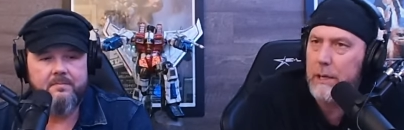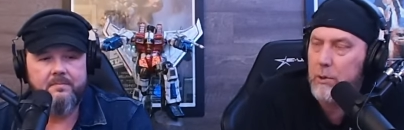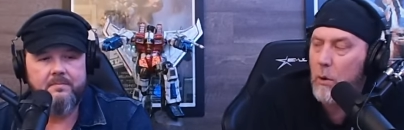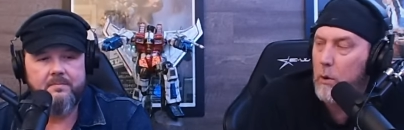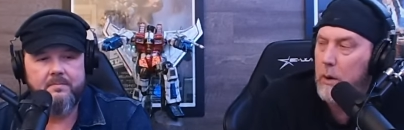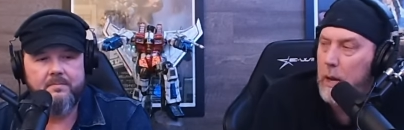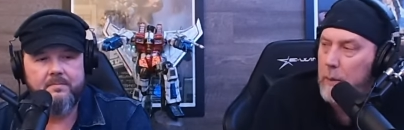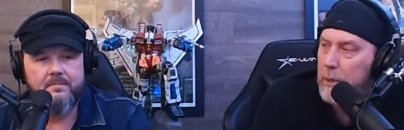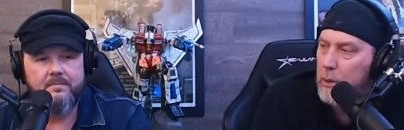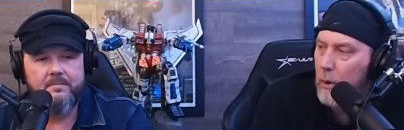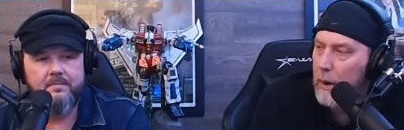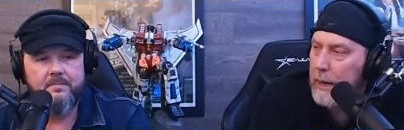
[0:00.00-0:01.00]
Speaker 1: like Drogon
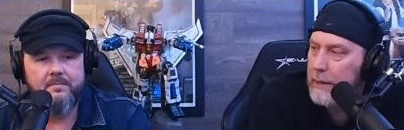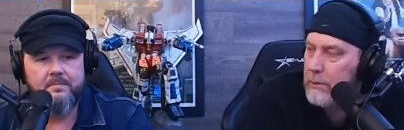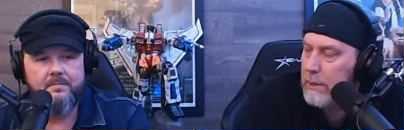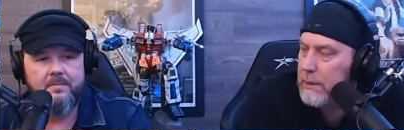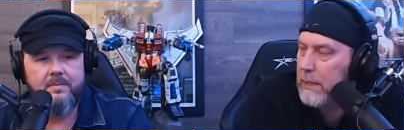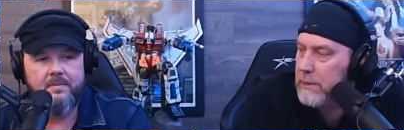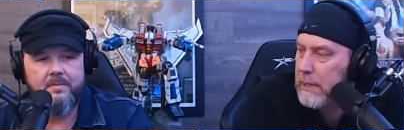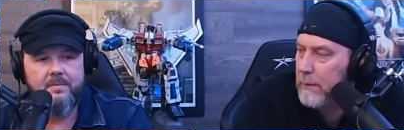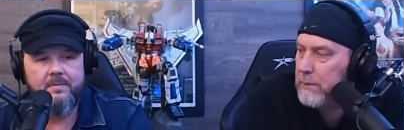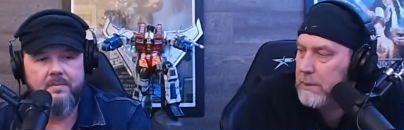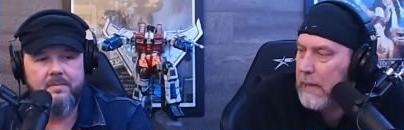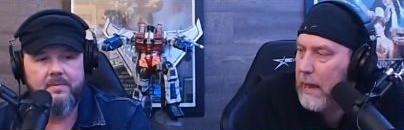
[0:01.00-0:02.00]
but gray, so he's that
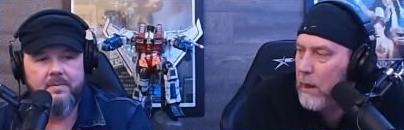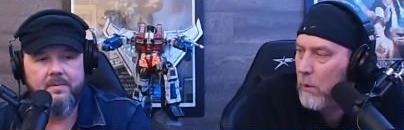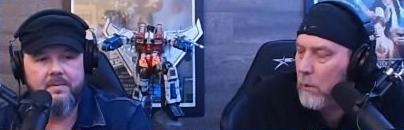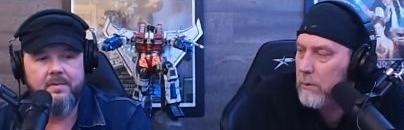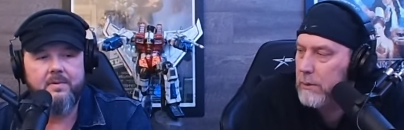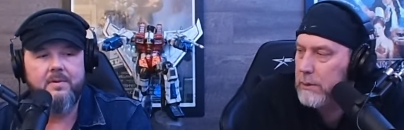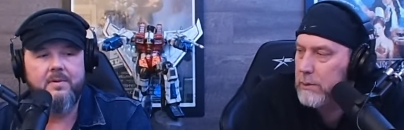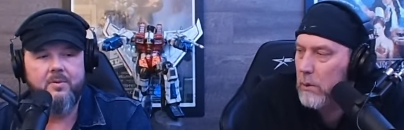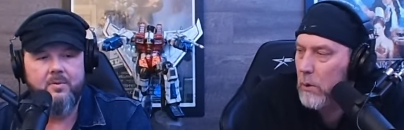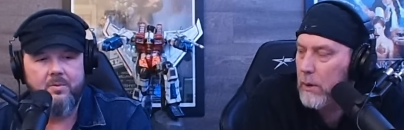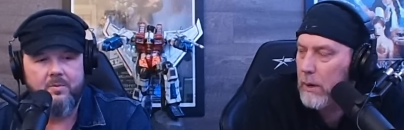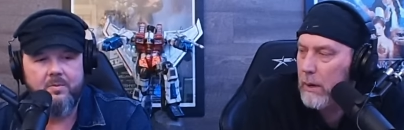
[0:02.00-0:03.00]
same style as
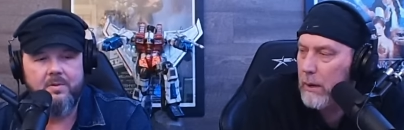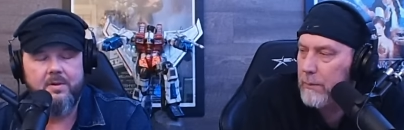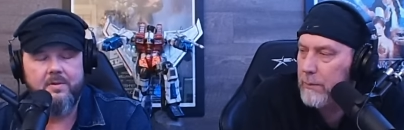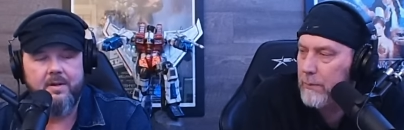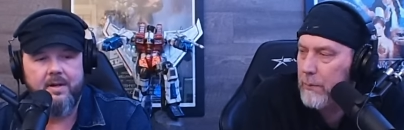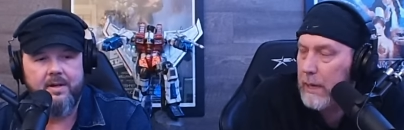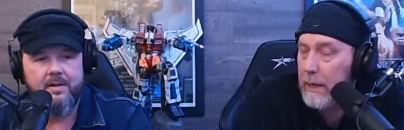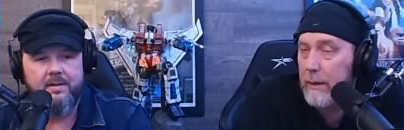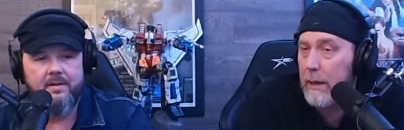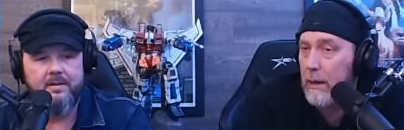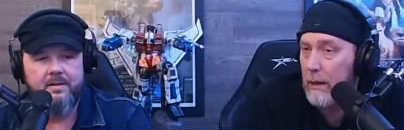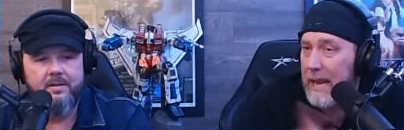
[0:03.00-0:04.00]
cool. Drogon. Okay. And
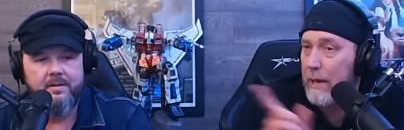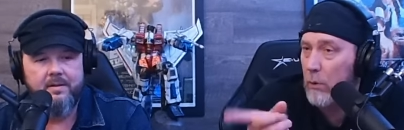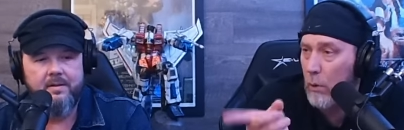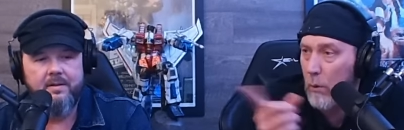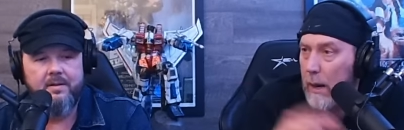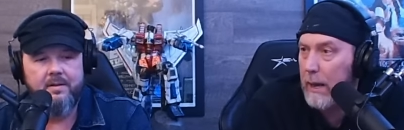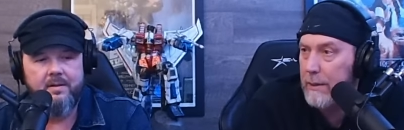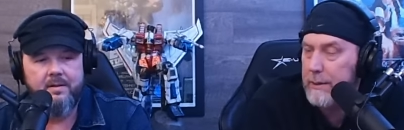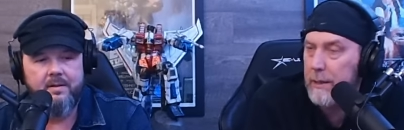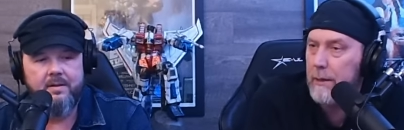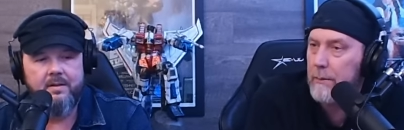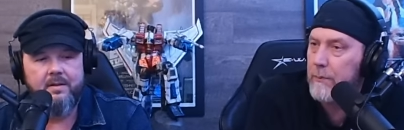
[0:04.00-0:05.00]
and Laenor rides
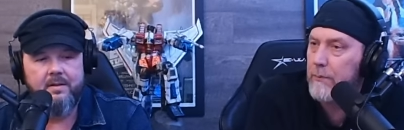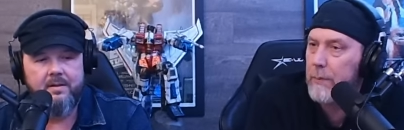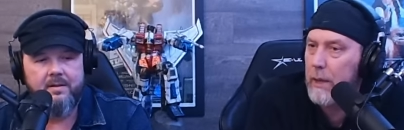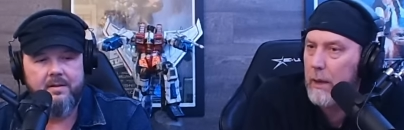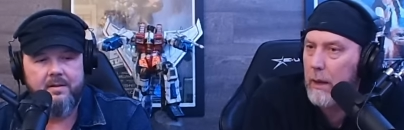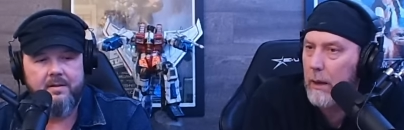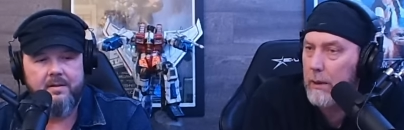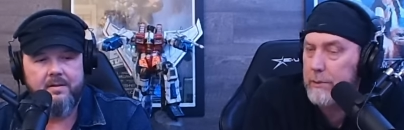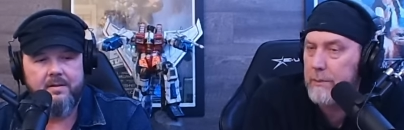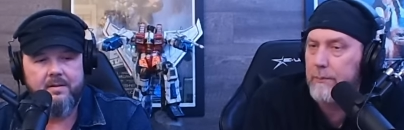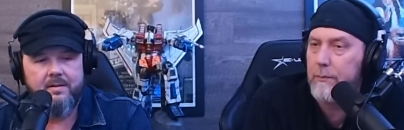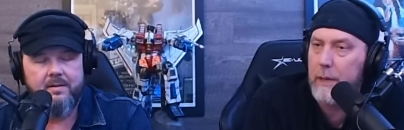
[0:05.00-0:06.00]
him. Uh,
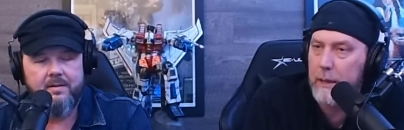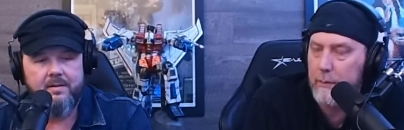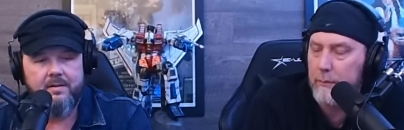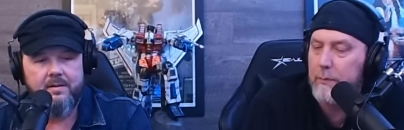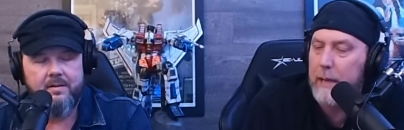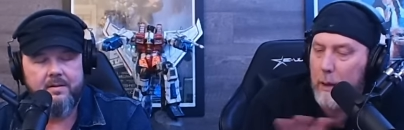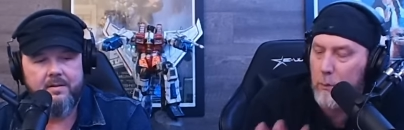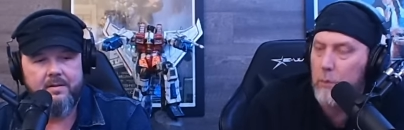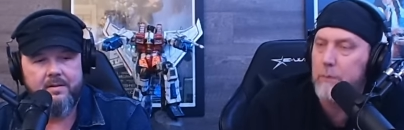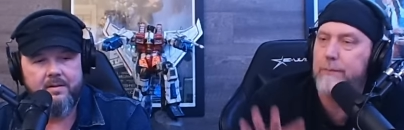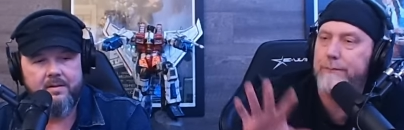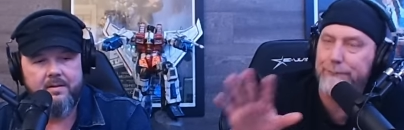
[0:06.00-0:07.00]
and that
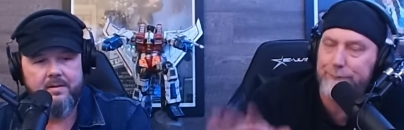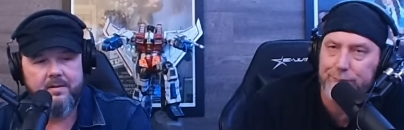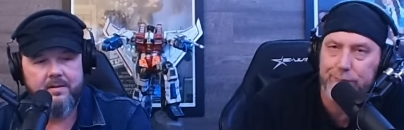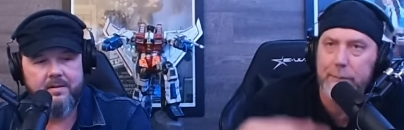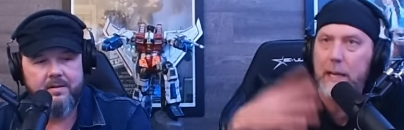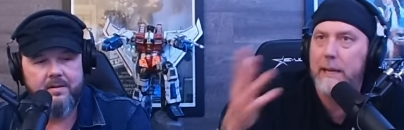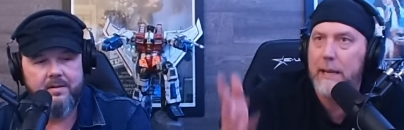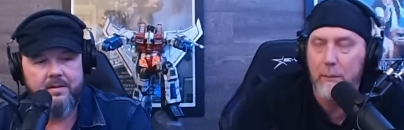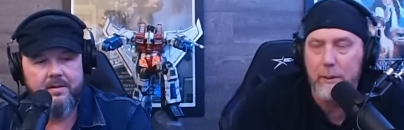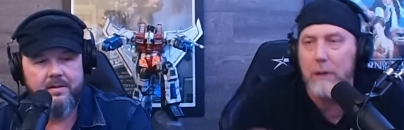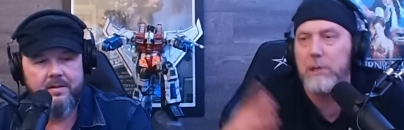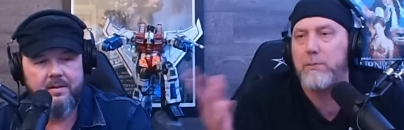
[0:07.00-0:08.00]
will again
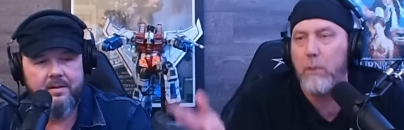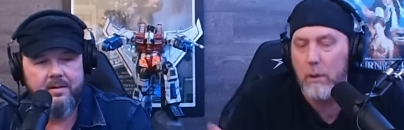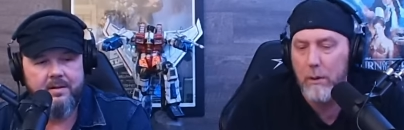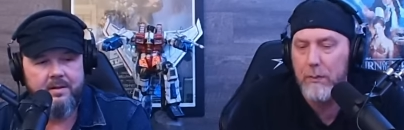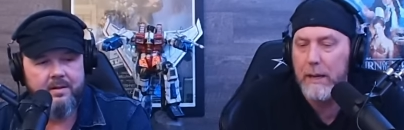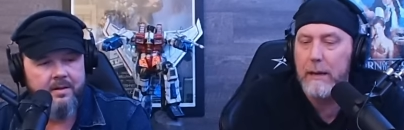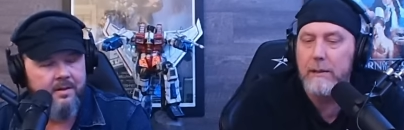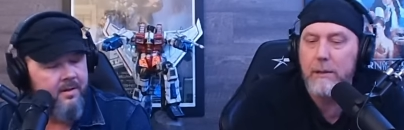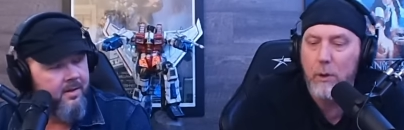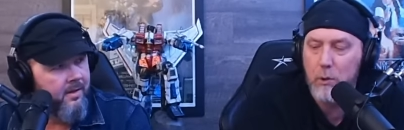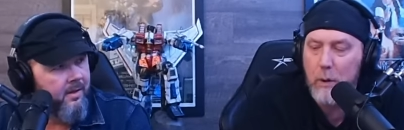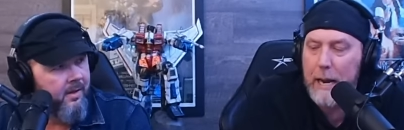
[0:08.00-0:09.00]
without spoiling things, you
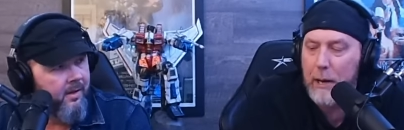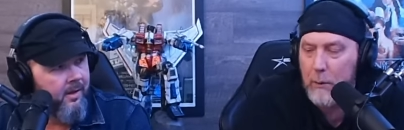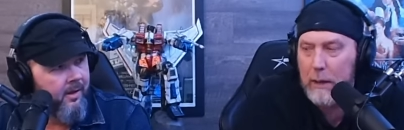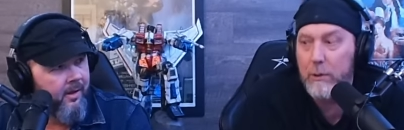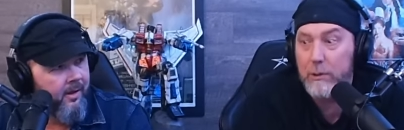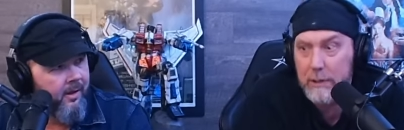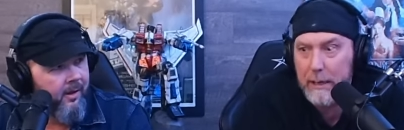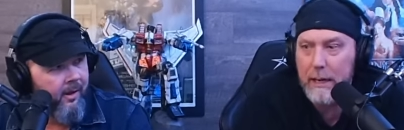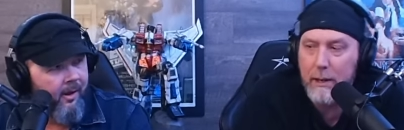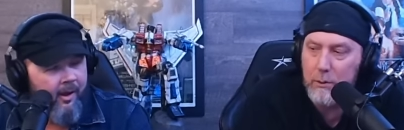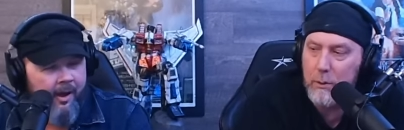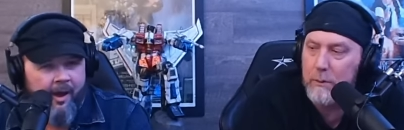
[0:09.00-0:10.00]
know, dragon riders
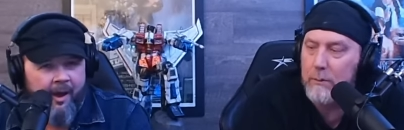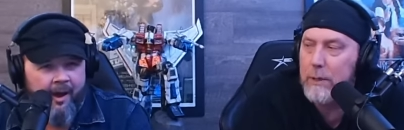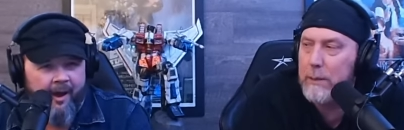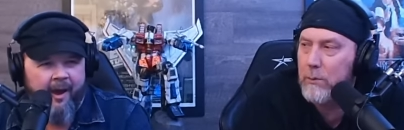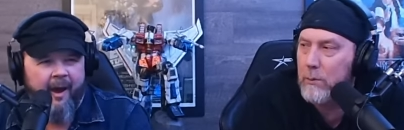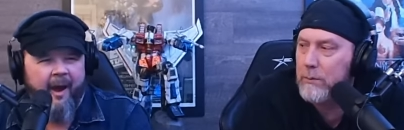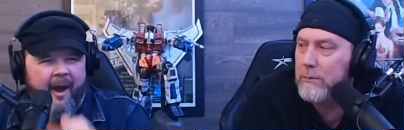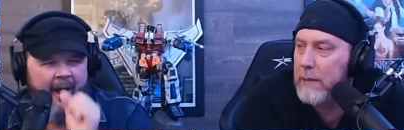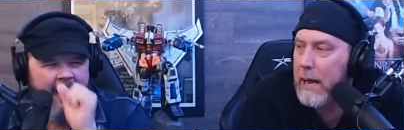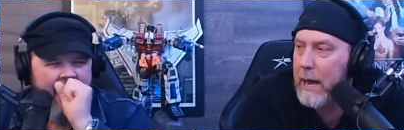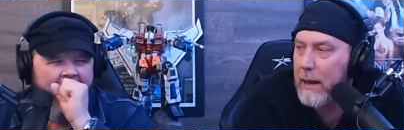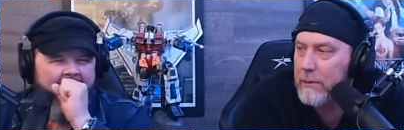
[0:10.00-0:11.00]
change when people
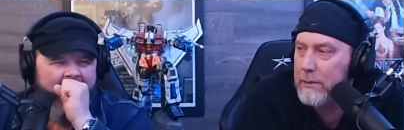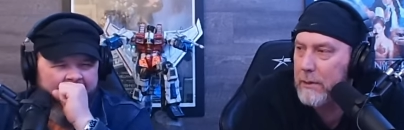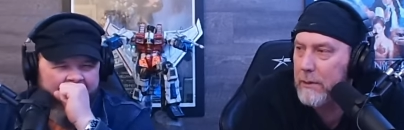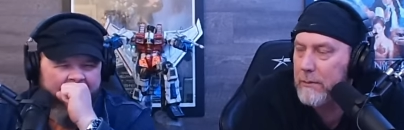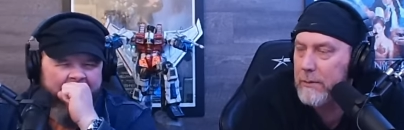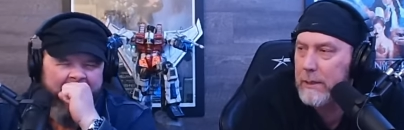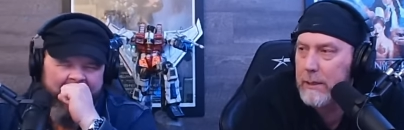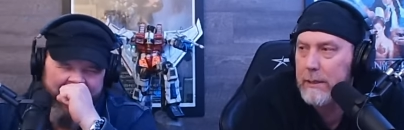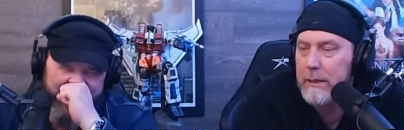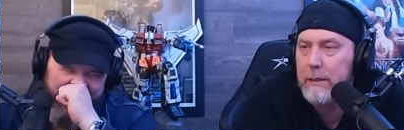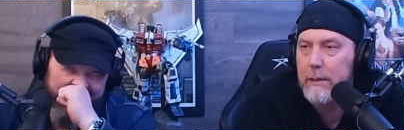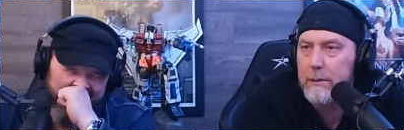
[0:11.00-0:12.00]
die and stuff.
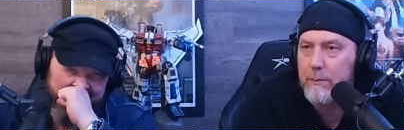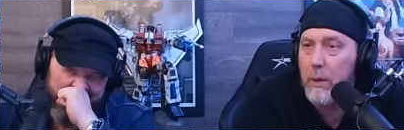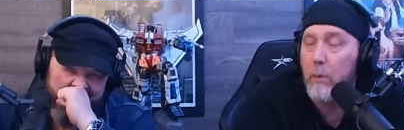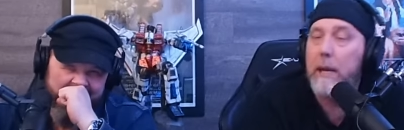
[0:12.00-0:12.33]
But